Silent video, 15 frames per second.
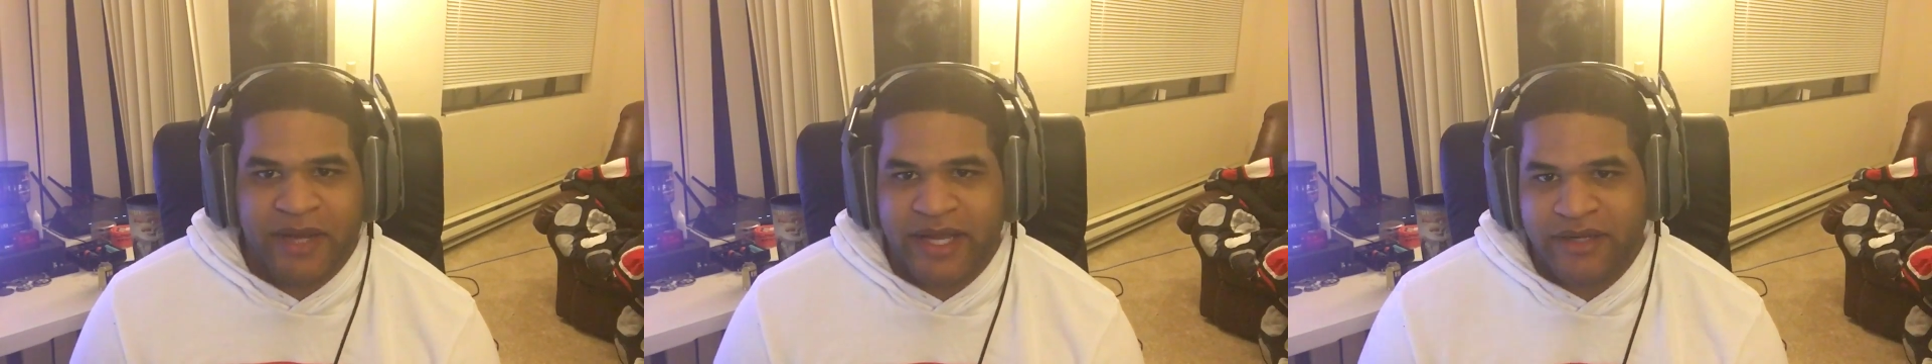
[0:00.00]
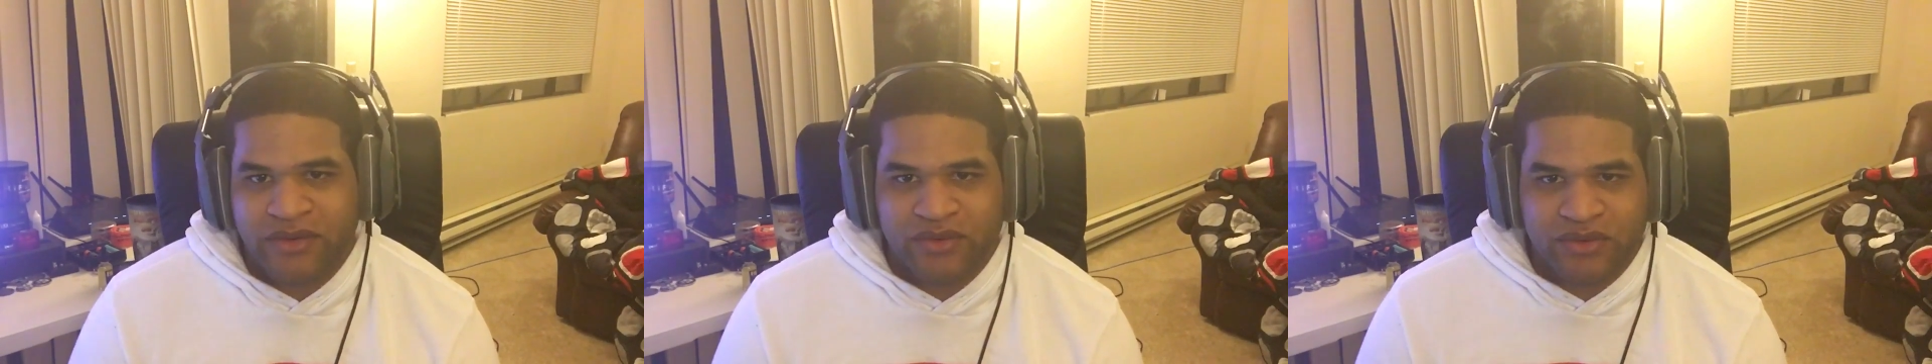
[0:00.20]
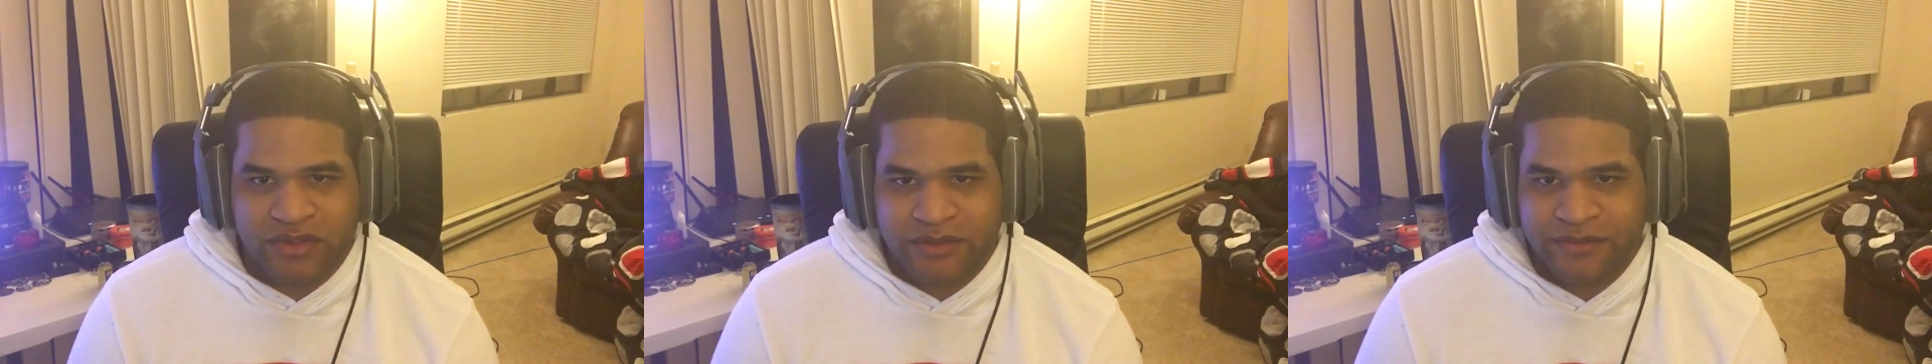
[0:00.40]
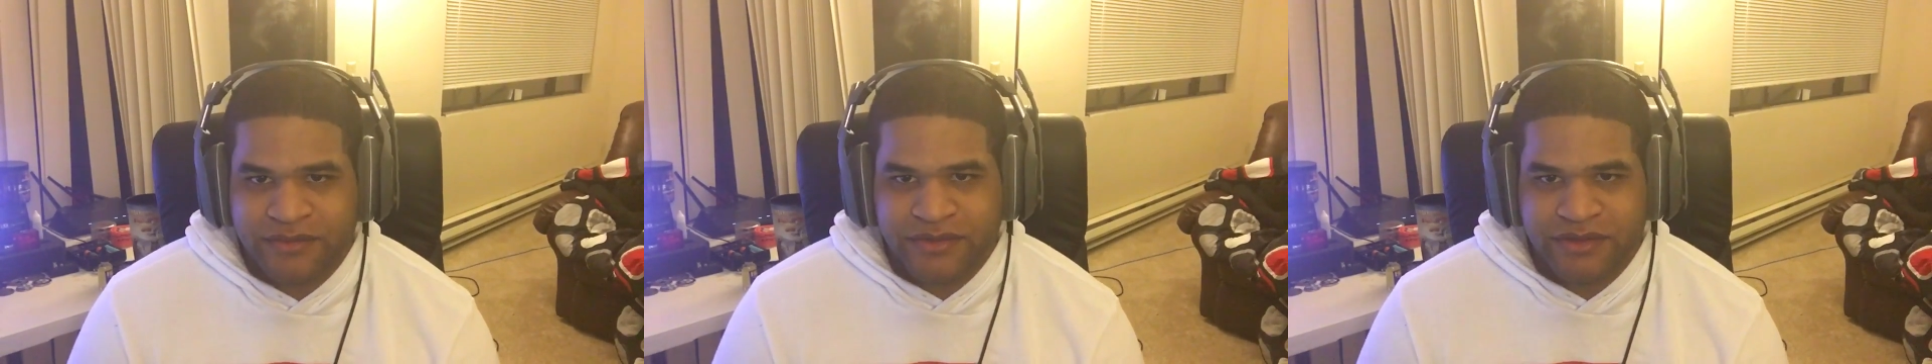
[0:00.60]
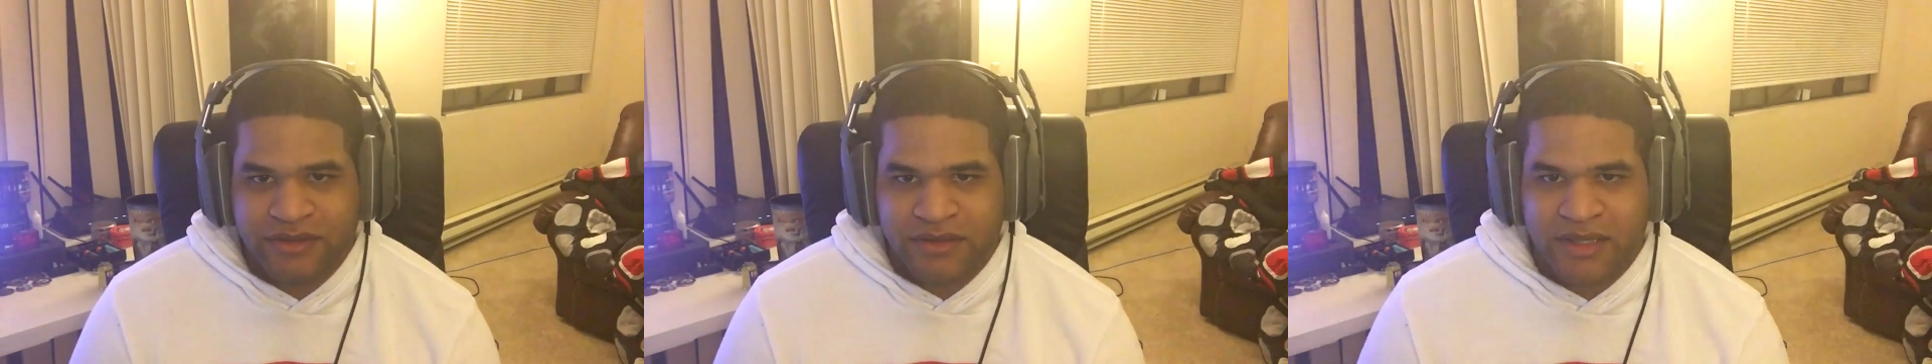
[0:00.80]
my norm.
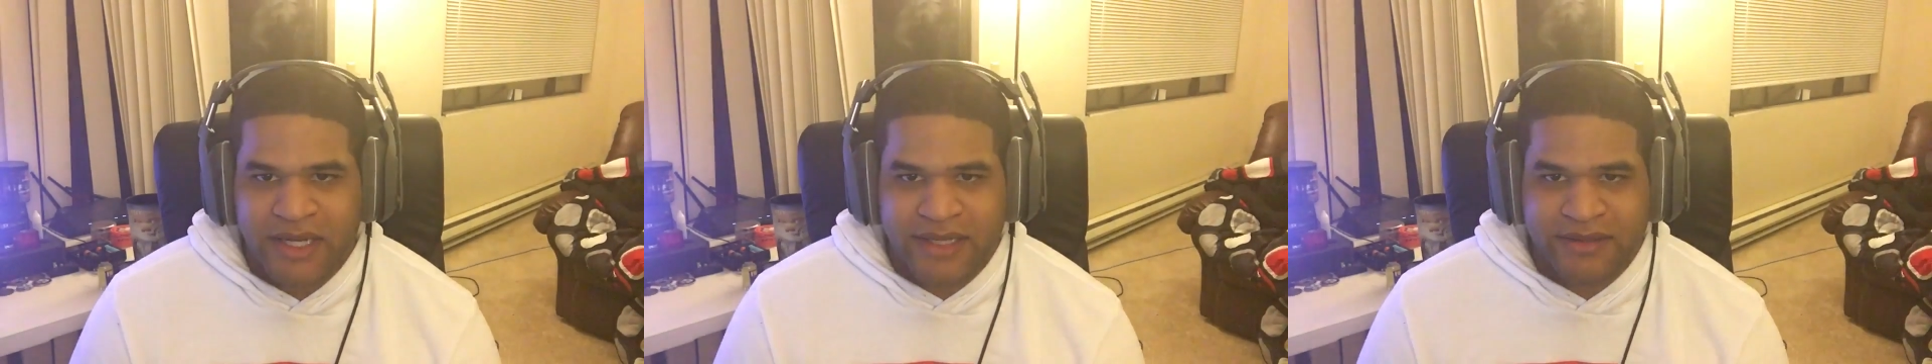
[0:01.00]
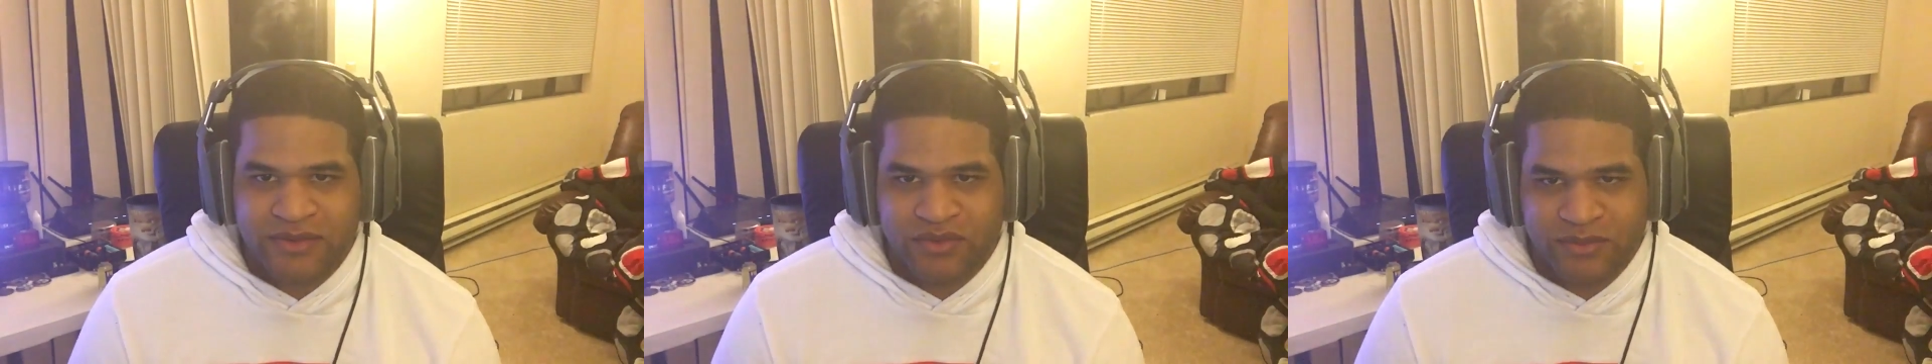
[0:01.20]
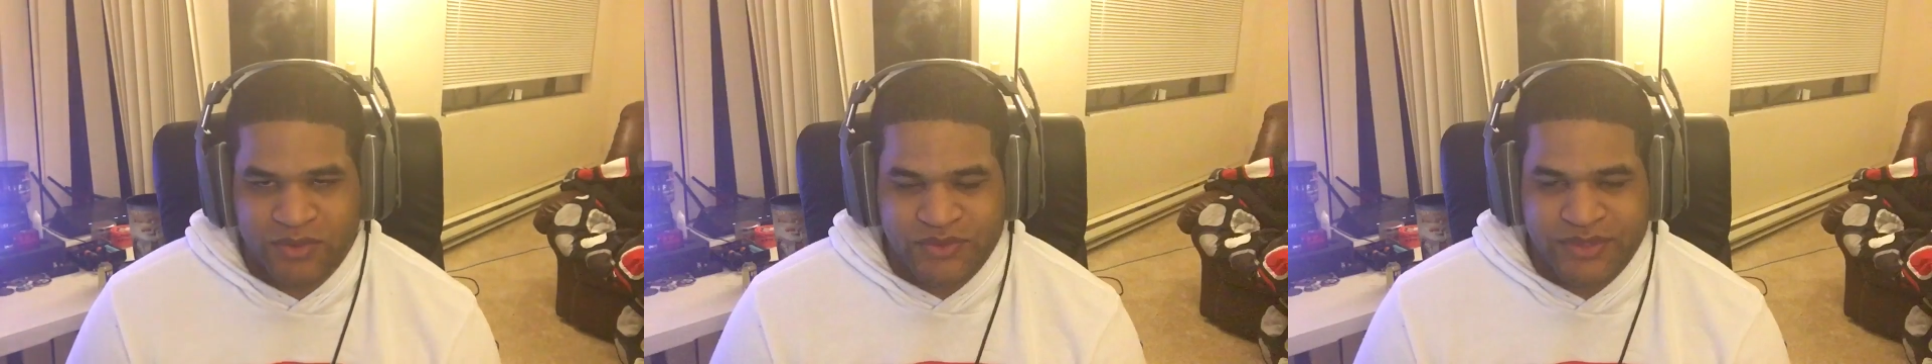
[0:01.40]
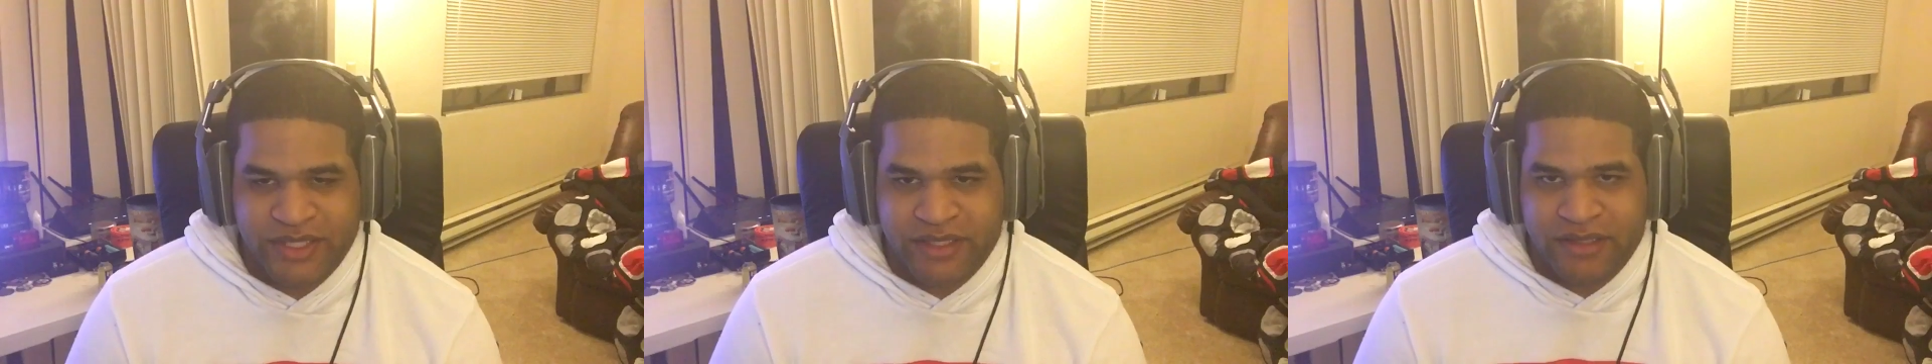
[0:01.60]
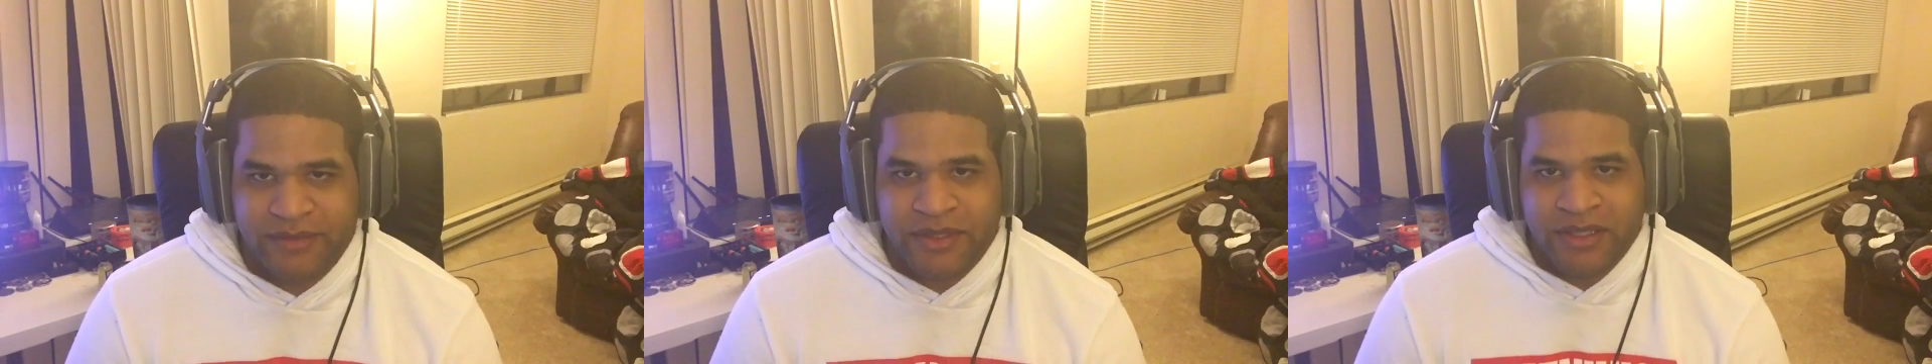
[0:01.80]
You know, out of normal
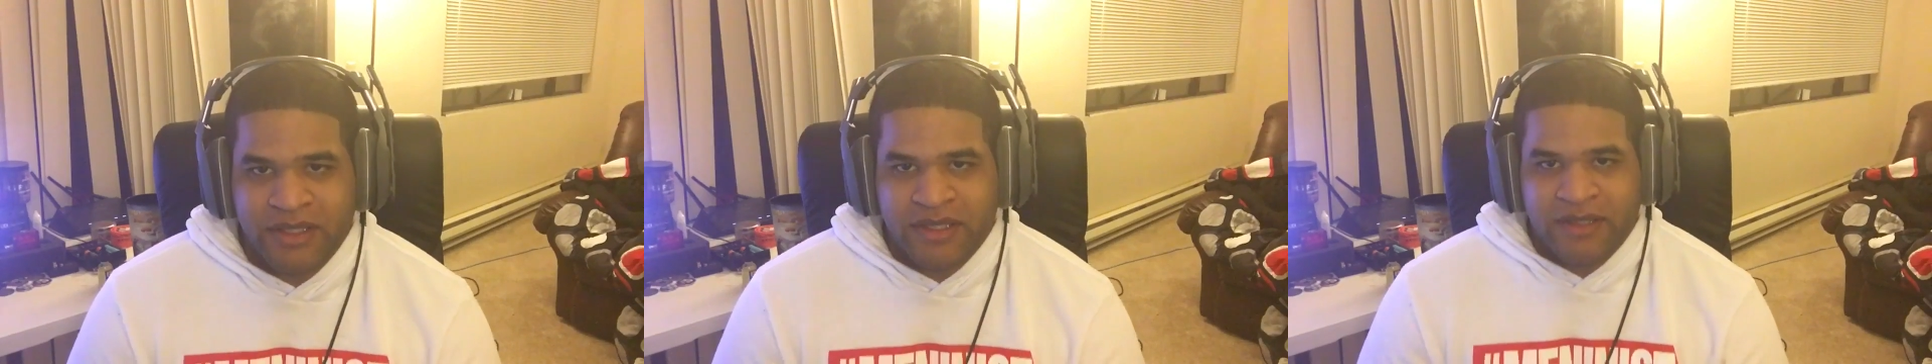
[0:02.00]
setup.